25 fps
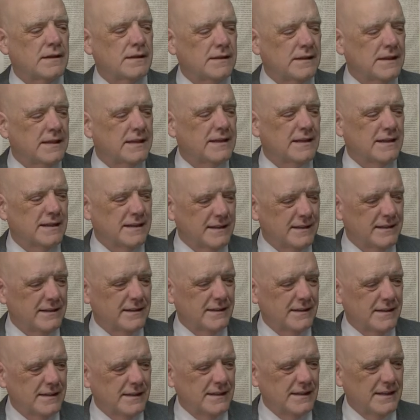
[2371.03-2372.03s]
Let,
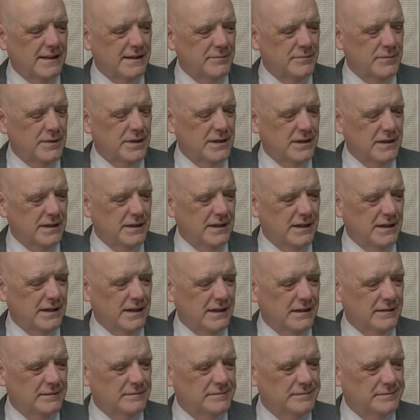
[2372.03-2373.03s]
let me uh,